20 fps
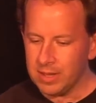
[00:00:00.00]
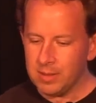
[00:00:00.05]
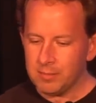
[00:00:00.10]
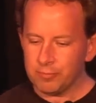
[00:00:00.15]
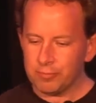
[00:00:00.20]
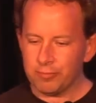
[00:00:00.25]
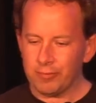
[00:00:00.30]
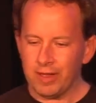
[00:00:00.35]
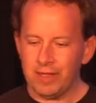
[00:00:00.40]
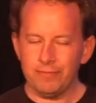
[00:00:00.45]

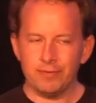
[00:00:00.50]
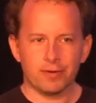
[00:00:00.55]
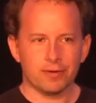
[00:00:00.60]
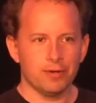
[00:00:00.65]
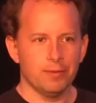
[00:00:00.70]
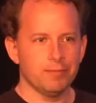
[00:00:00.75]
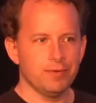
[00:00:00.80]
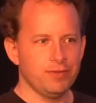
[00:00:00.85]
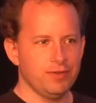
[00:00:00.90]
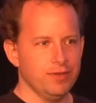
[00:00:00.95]
Private
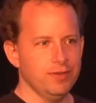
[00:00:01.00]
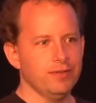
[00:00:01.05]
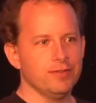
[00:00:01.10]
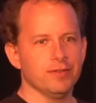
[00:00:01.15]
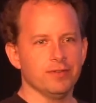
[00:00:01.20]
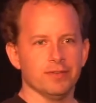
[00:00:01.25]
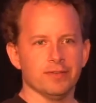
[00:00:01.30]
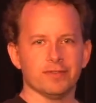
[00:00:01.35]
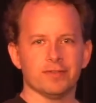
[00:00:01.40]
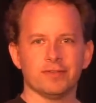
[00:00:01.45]

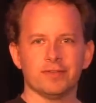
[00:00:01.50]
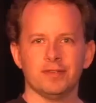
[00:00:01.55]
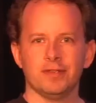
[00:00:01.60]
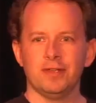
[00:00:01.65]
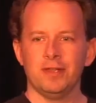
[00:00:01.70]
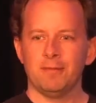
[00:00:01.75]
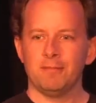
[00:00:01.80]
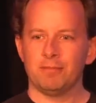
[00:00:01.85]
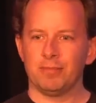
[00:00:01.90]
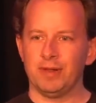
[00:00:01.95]
competitions,
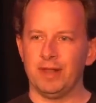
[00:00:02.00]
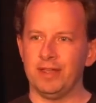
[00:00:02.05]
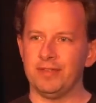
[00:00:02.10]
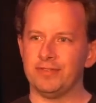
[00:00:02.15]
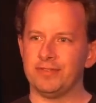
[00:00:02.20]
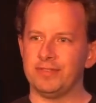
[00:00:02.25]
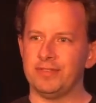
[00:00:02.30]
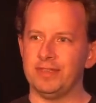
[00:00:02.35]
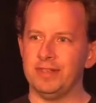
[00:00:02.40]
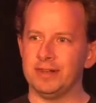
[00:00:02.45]

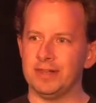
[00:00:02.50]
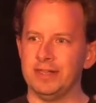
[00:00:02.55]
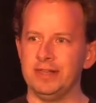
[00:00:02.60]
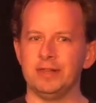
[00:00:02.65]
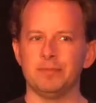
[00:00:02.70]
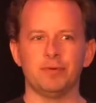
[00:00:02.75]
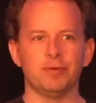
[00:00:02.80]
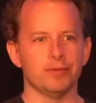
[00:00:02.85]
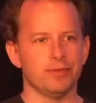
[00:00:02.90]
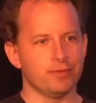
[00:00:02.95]
plus the
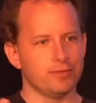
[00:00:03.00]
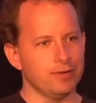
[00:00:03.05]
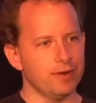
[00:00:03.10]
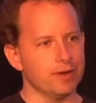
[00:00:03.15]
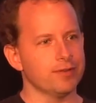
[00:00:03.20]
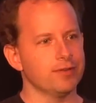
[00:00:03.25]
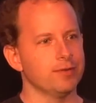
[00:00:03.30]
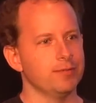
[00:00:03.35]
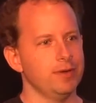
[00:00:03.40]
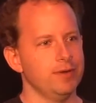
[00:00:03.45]
leaderboard
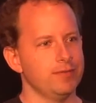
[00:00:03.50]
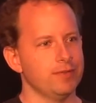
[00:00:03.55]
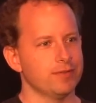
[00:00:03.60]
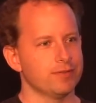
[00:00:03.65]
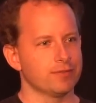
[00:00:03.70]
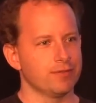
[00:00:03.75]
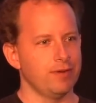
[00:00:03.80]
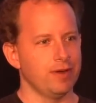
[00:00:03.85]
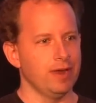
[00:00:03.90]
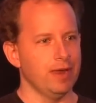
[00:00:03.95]
structure we've
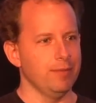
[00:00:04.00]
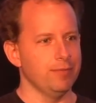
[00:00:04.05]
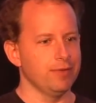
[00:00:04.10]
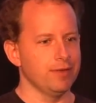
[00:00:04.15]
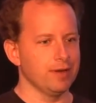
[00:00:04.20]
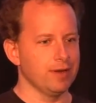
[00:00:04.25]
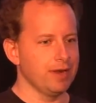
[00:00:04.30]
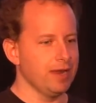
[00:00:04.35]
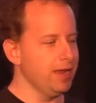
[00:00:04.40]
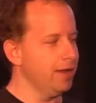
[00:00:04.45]
described that
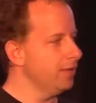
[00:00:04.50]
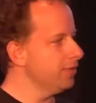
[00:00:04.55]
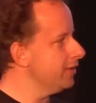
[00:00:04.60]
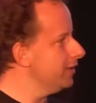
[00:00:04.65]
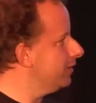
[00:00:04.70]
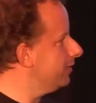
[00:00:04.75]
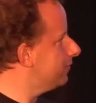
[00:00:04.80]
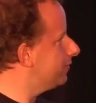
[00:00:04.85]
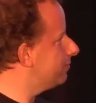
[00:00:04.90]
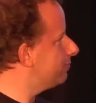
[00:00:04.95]
allow
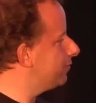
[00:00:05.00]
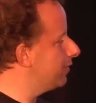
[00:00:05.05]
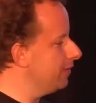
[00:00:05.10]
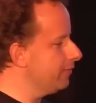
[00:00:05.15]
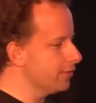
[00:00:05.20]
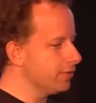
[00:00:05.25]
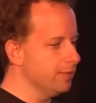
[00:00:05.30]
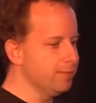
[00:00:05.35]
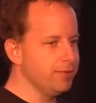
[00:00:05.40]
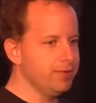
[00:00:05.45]
these
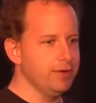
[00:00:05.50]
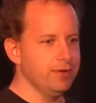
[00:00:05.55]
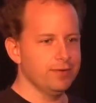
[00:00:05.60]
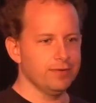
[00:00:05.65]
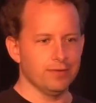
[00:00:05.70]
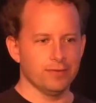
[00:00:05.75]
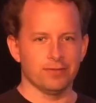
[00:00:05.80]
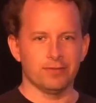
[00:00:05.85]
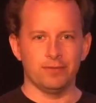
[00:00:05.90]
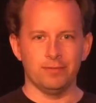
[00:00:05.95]
private
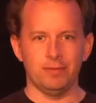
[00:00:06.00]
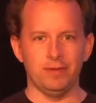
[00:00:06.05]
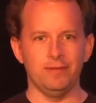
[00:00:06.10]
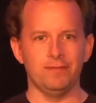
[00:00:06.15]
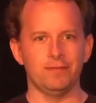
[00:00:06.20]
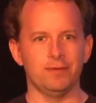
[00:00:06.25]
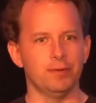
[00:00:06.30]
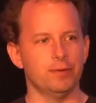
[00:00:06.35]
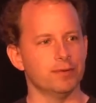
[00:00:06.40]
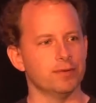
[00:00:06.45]
competitions to be
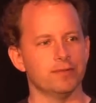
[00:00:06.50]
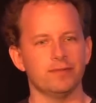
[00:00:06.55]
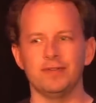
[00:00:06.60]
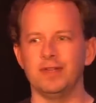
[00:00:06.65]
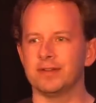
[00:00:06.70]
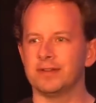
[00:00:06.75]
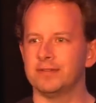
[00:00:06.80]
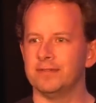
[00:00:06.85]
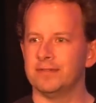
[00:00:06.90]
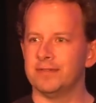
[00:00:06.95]
filled
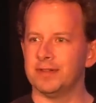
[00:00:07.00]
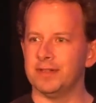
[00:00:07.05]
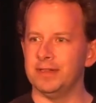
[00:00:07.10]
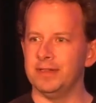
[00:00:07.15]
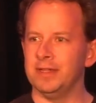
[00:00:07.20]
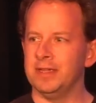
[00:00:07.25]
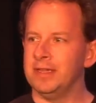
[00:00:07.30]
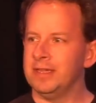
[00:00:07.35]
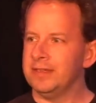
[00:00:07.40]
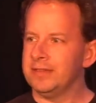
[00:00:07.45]
effectively,
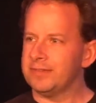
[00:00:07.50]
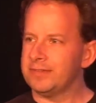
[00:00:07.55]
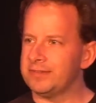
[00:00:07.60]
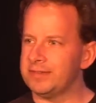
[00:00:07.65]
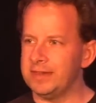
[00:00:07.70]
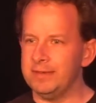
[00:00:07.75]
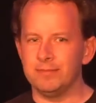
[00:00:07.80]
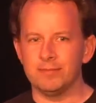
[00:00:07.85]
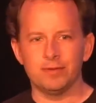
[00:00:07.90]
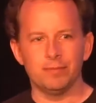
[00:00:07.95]

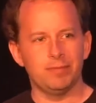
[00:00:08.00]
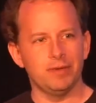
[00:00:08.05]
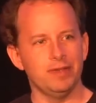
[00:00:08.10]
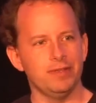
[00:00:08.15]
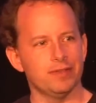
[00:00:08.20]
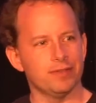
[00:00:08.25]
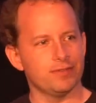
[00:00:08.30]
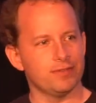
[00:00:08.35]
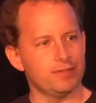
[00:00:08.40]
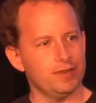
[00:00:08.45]
seem to be
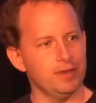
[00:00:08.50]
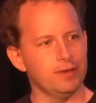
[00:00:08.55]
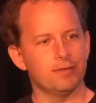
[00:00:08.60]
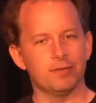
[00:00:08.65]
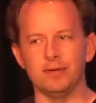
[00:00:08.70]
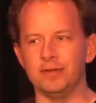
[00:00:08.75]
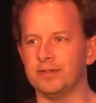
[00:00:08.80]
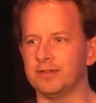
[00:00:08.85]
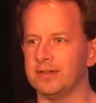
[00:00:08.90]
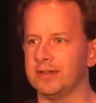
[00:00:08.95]
the
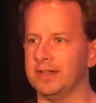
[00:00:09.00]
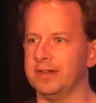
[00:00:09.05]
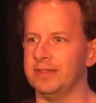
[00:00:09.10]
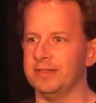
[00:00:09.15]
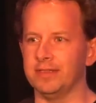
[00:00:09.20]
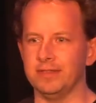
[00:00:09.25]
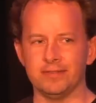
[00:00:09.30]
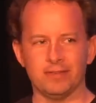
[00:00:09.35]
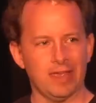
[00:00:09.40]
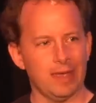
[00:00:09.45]
secret to letting
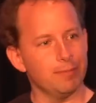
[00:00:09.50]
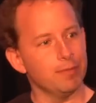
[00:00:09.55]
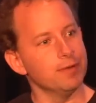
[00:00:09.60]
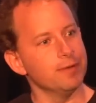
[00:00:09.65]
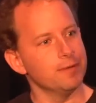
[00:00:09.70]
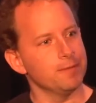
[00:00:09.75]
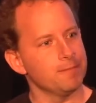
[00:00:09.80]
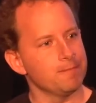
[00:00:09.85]
this happen.